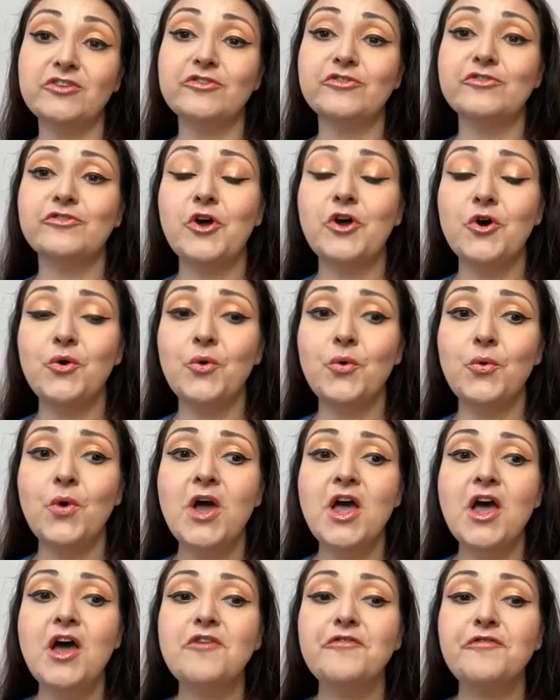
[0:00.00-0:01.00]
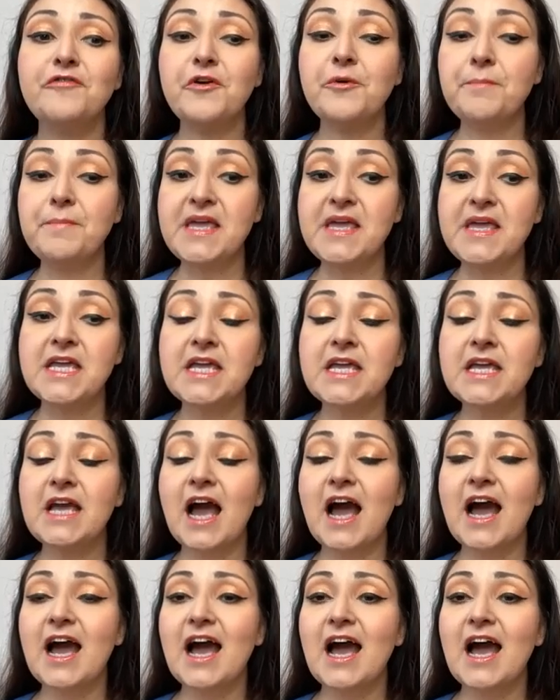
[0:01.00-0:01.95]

So for me,